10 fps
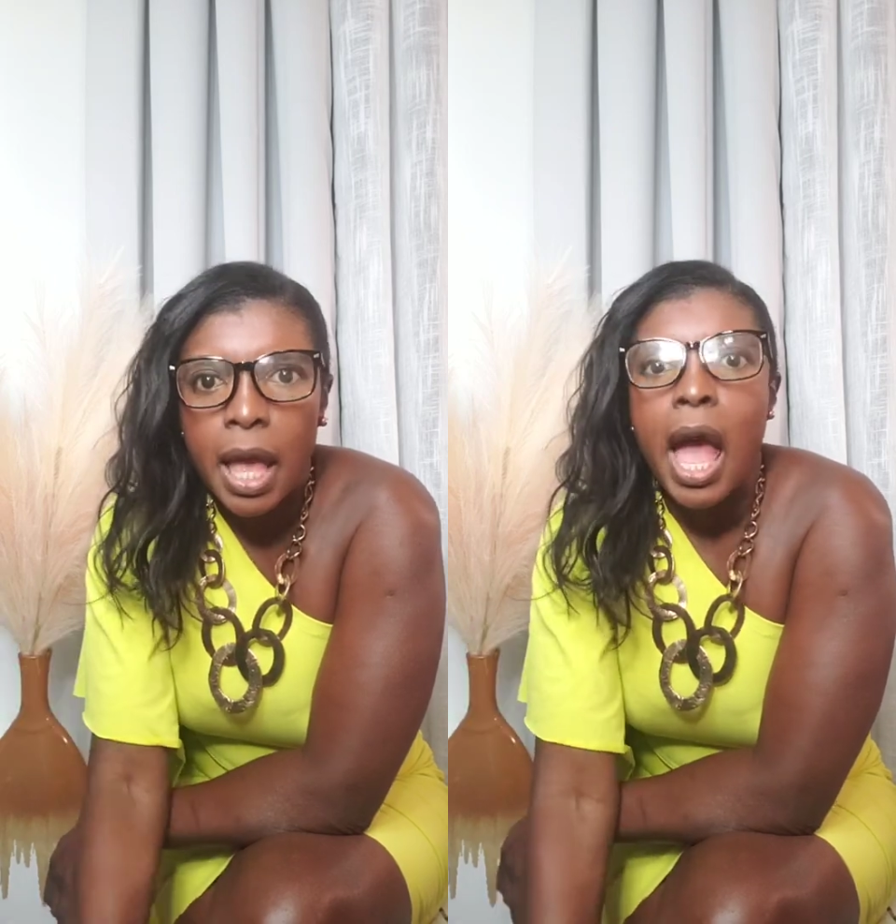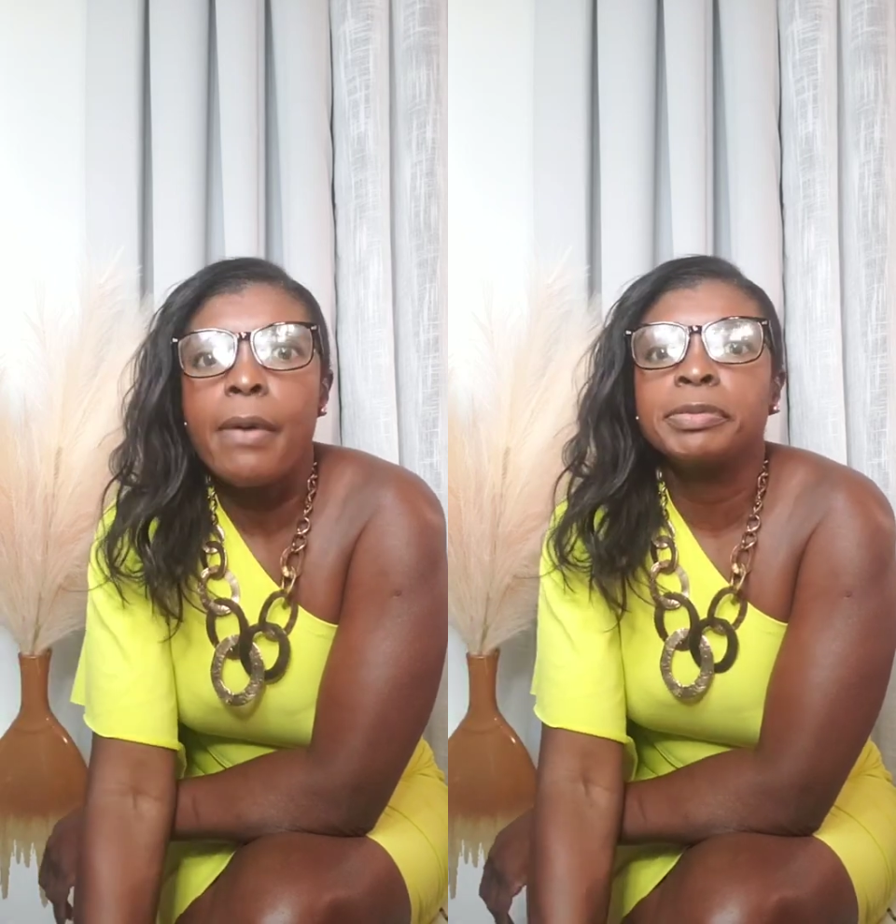
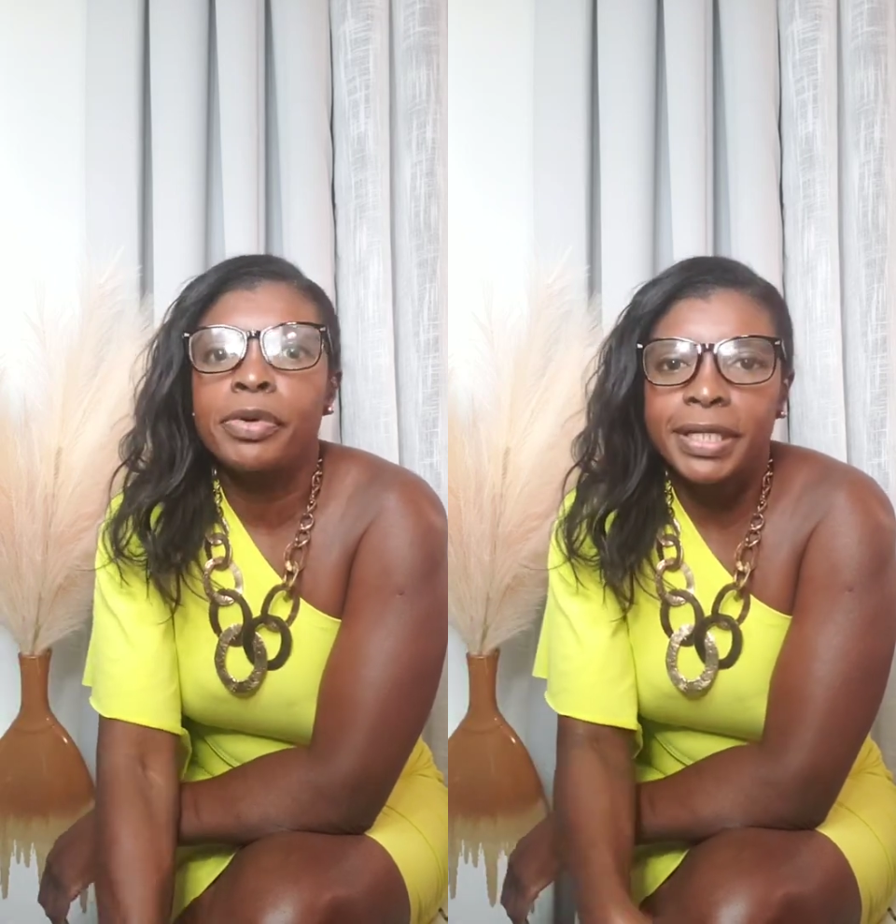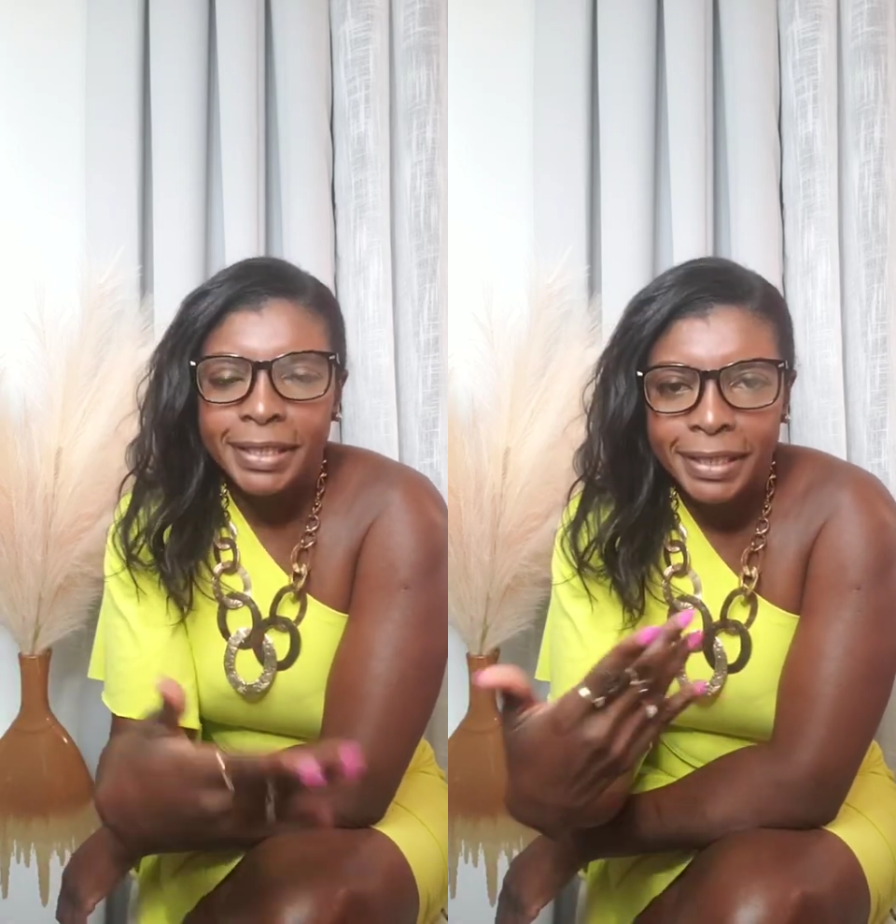I was
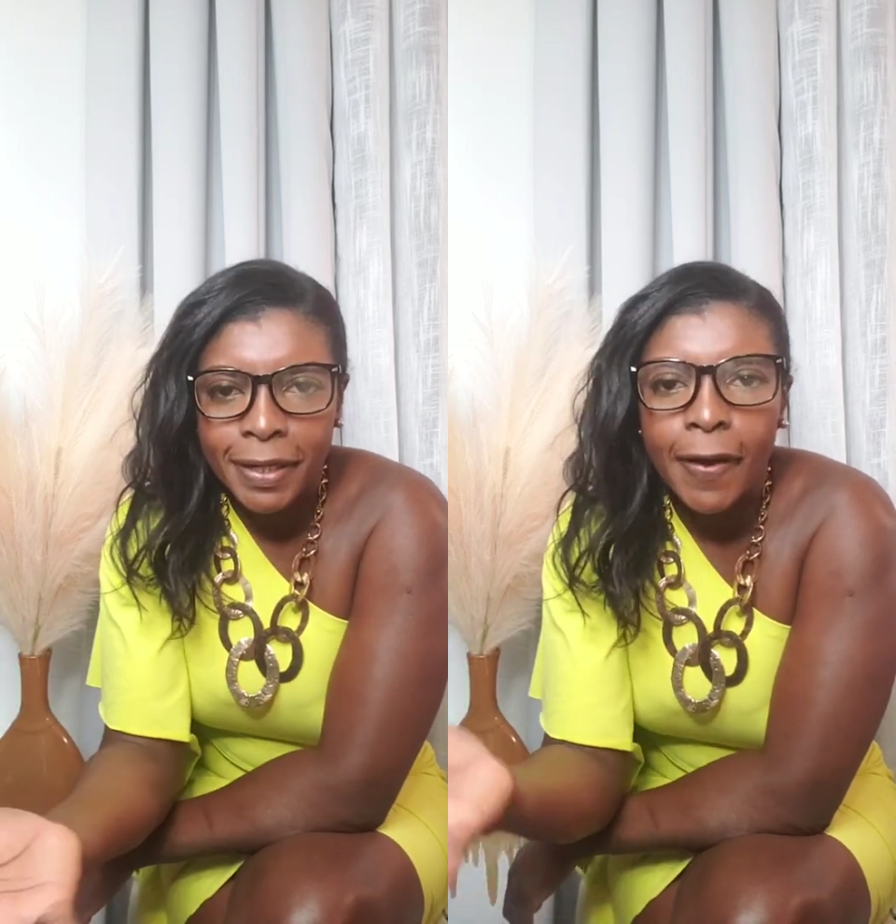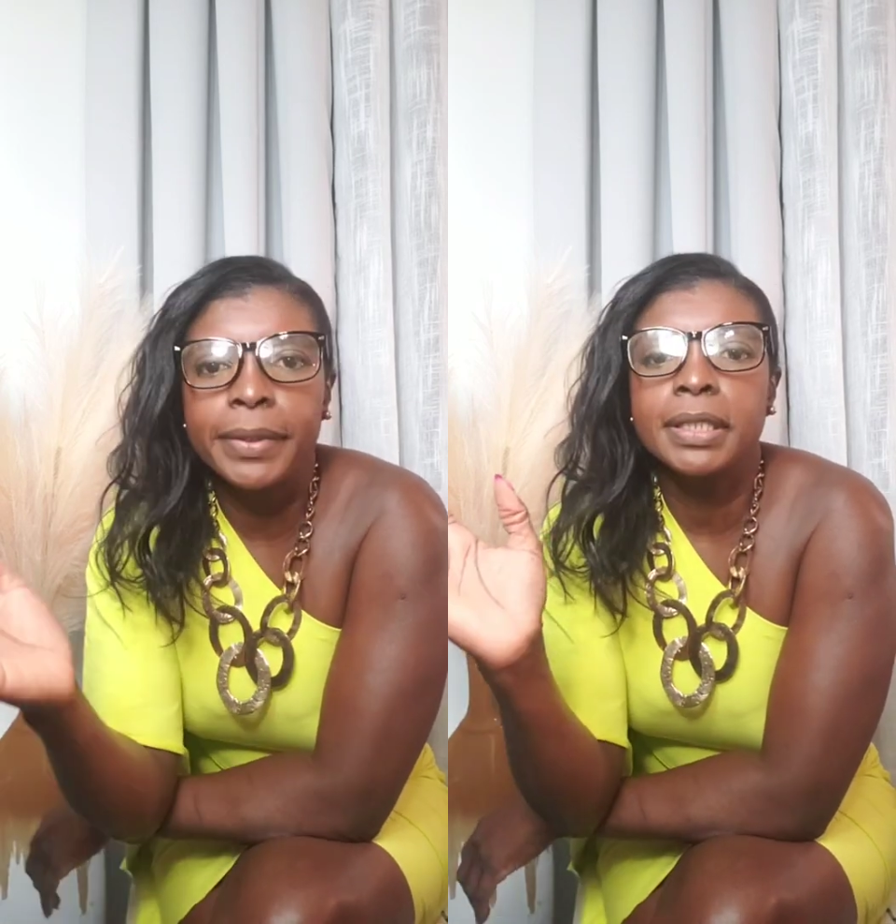born in St.
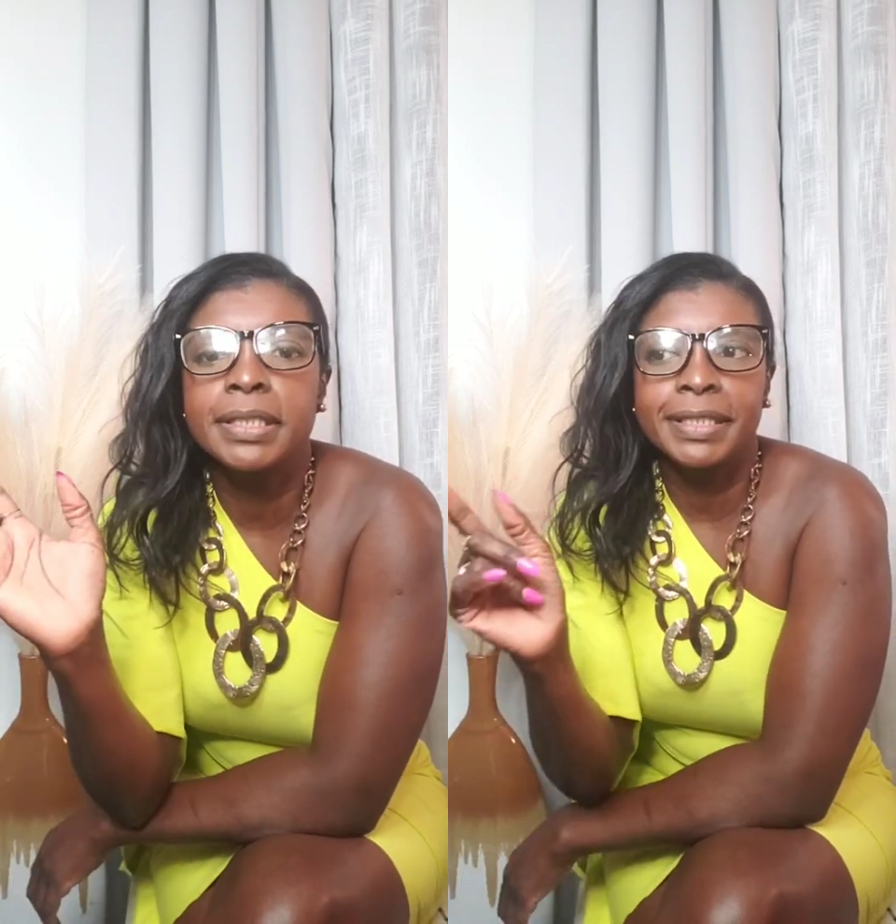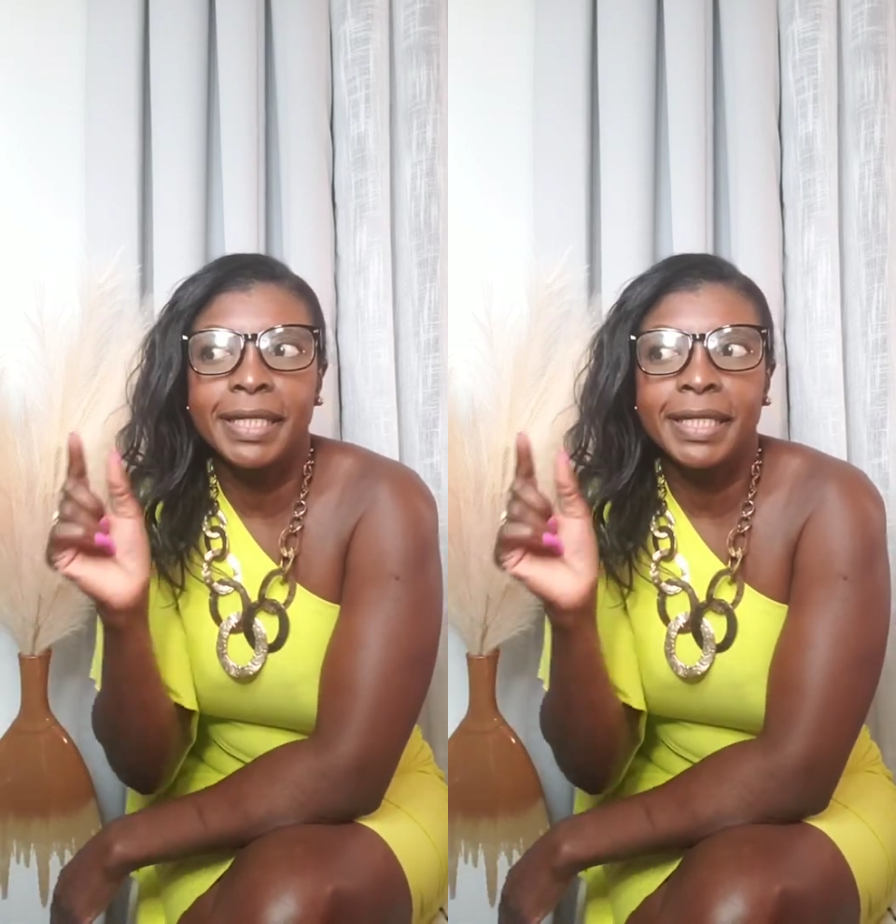Thomas in